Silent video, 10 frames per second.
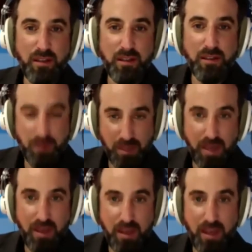
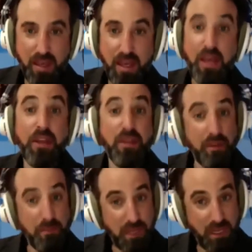Okay? The
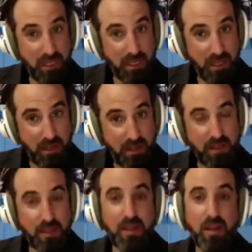media,
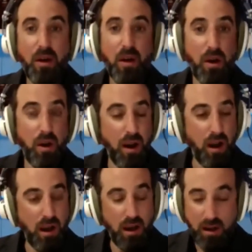
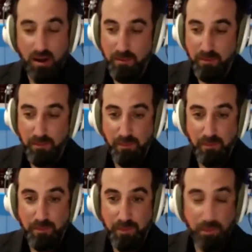um,
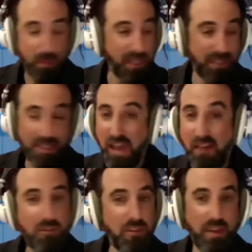basically
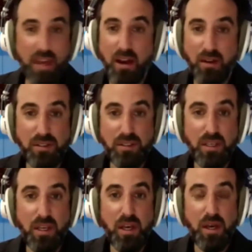everything else,
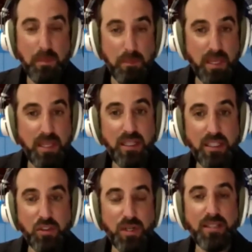immediately
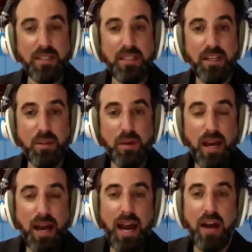tries to tell you
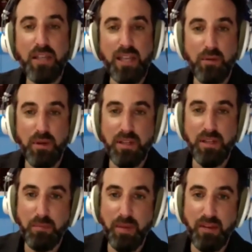how to get rid of
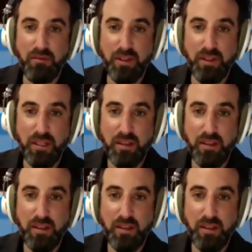that bad feeling.